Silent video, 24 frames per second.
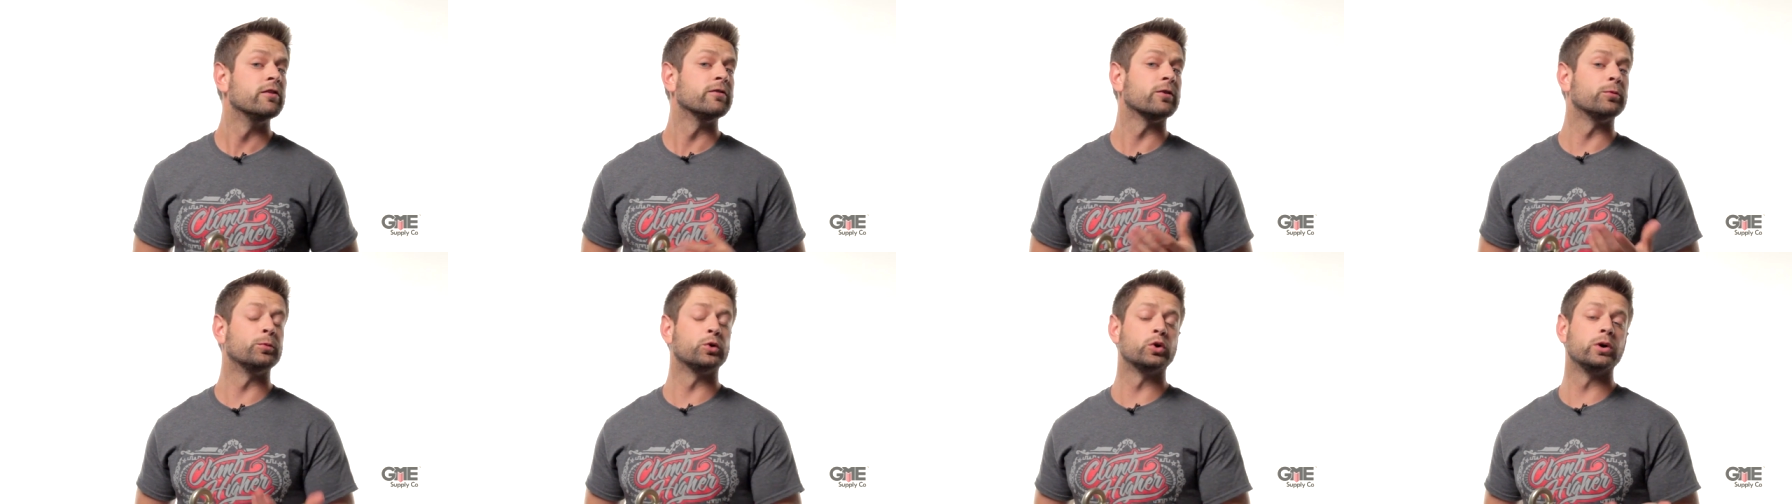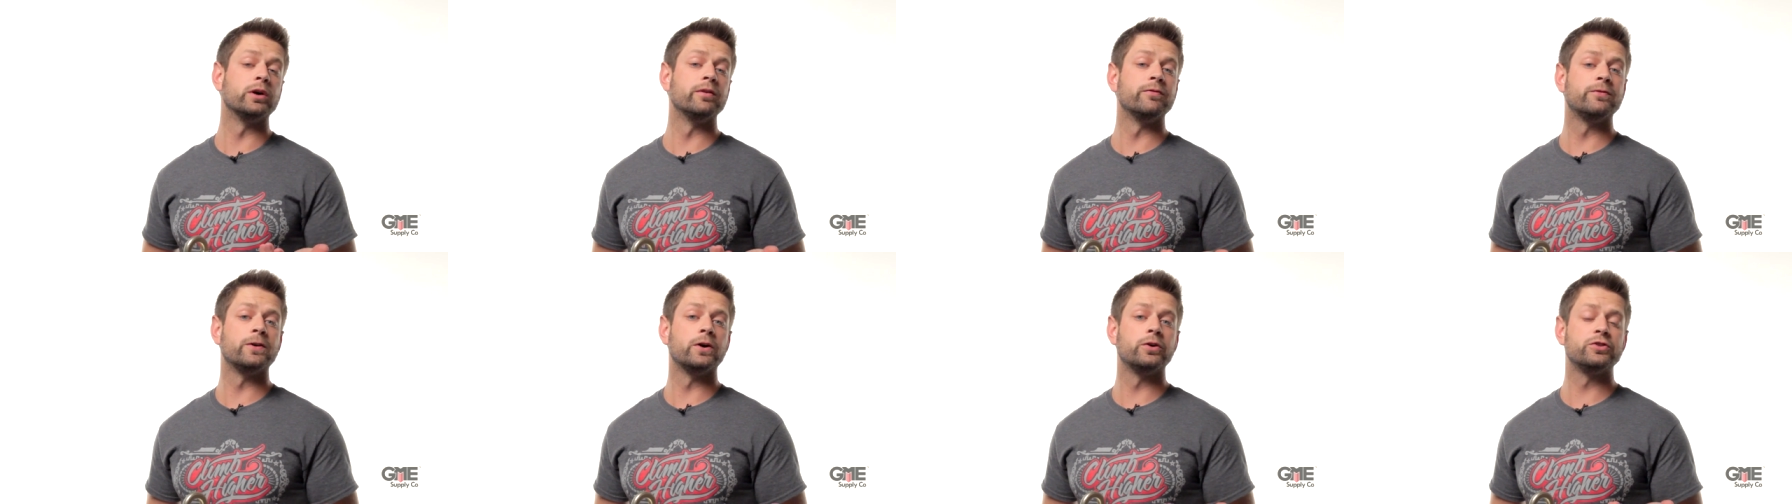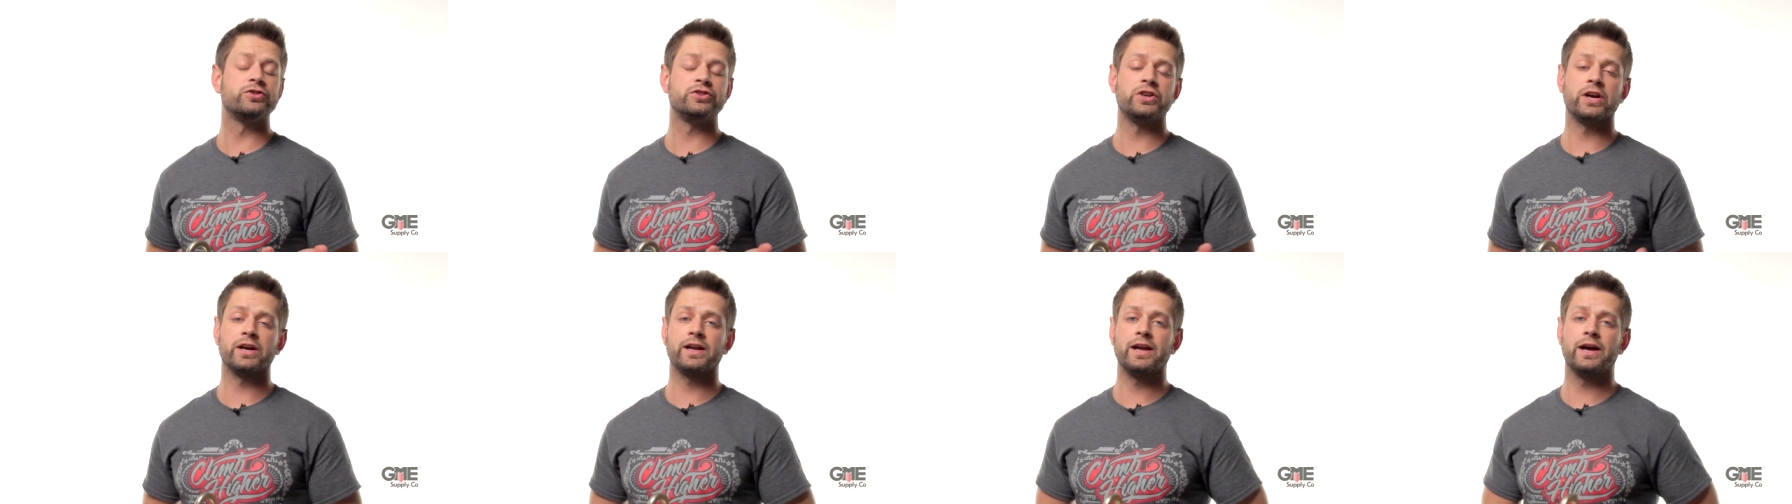For more info,
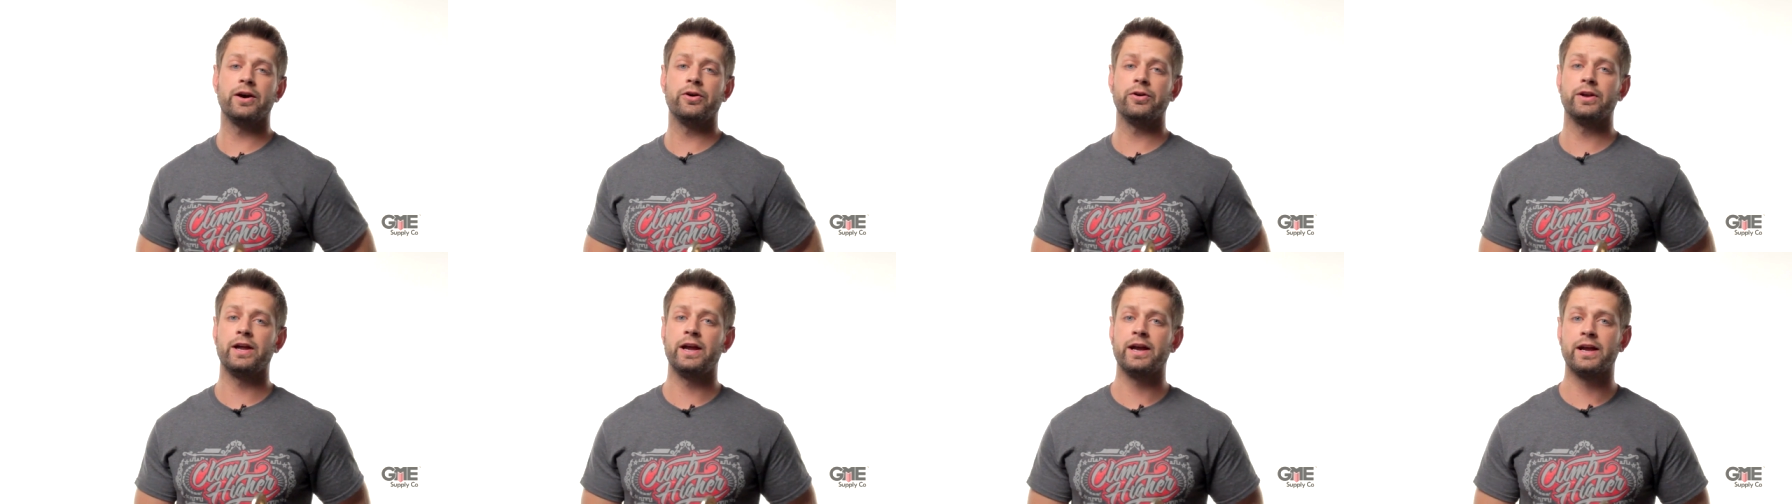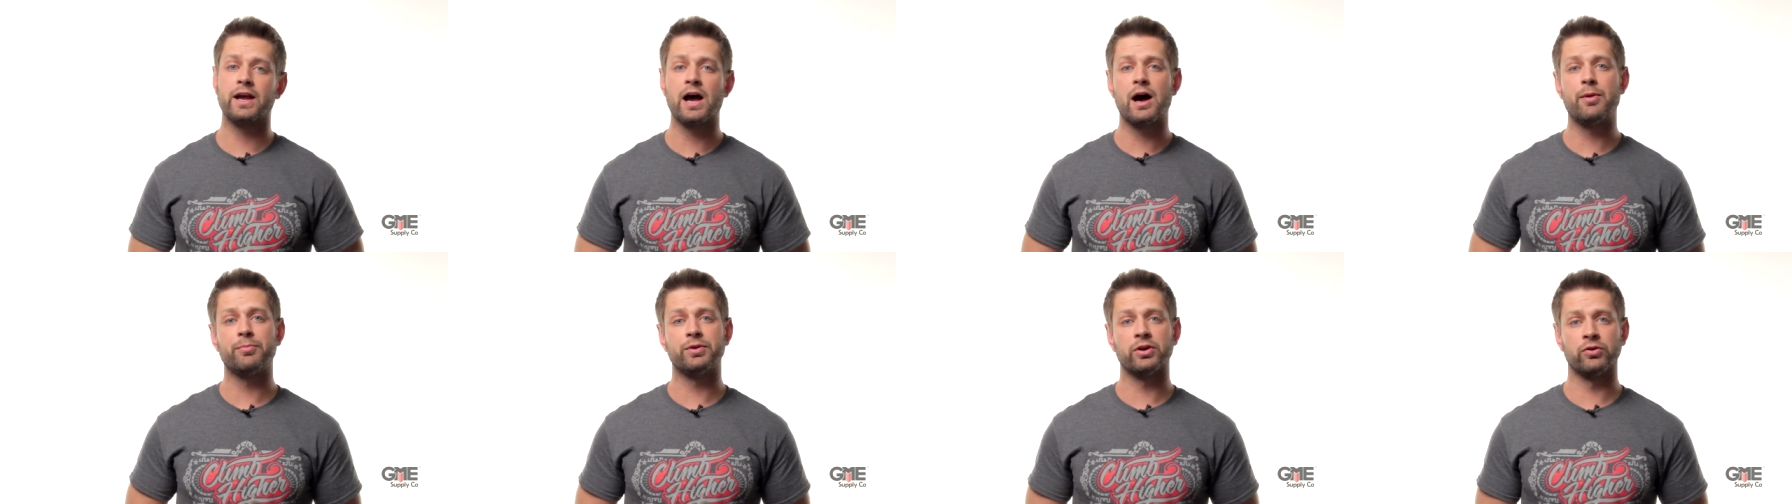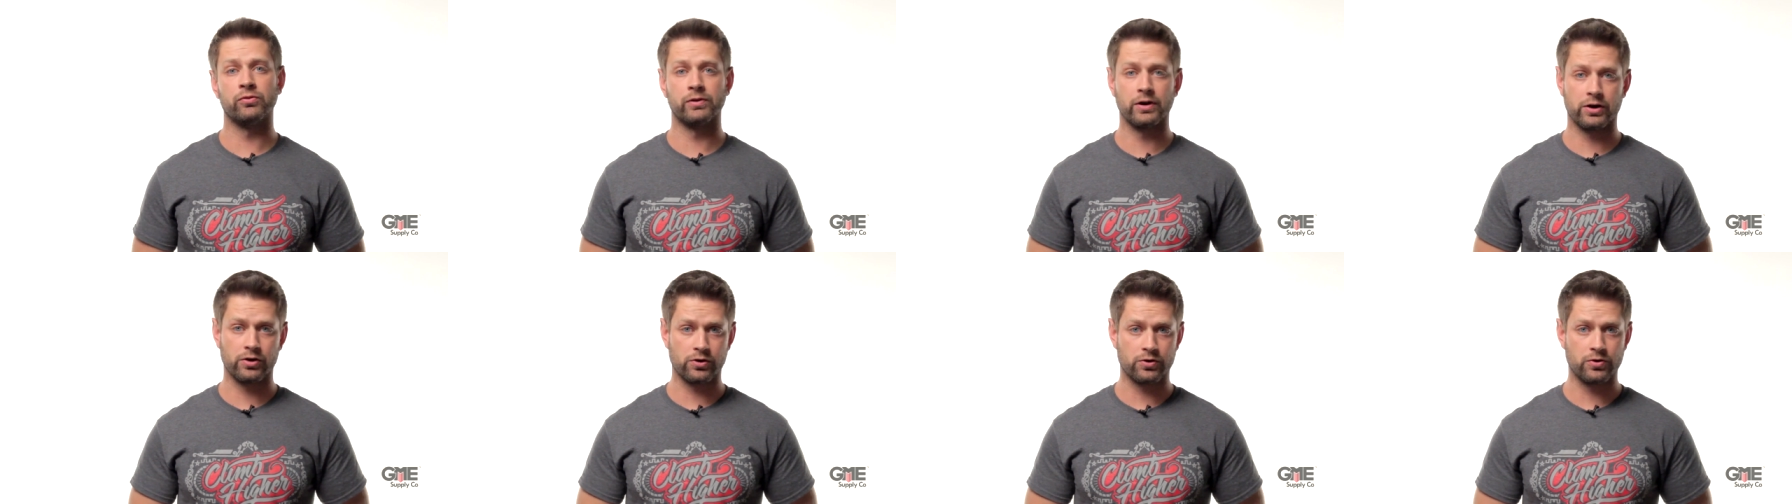check out a
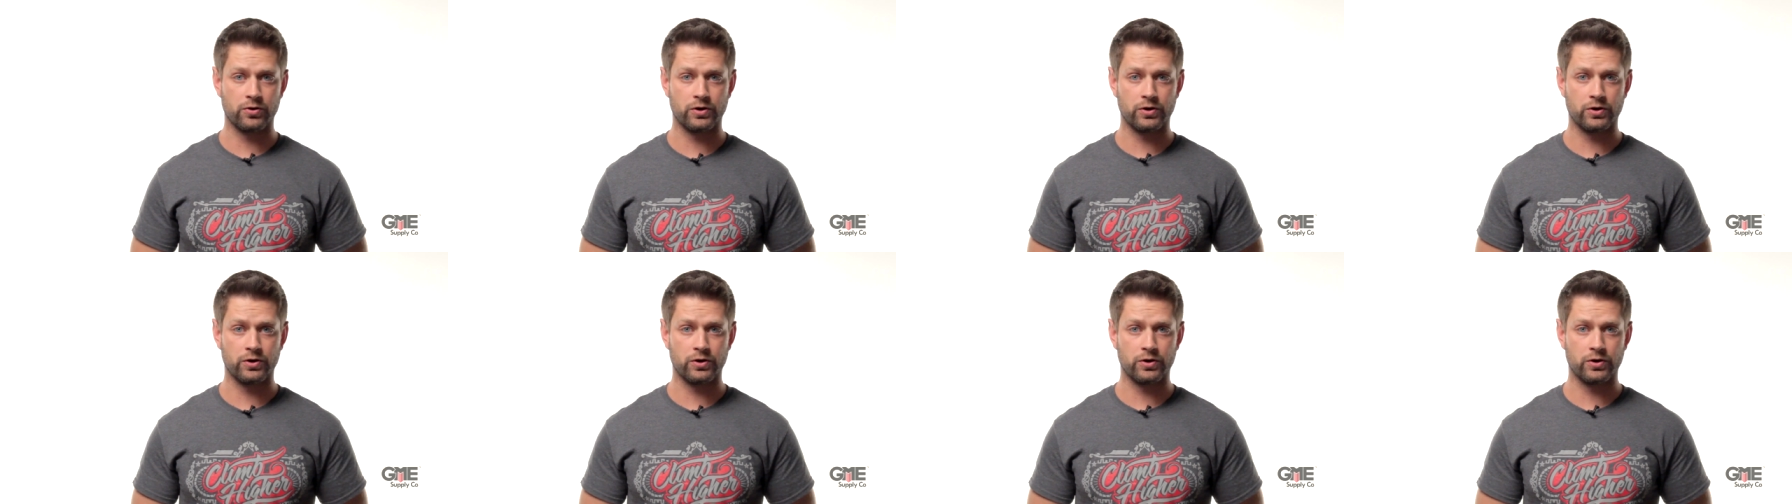Competent Rigger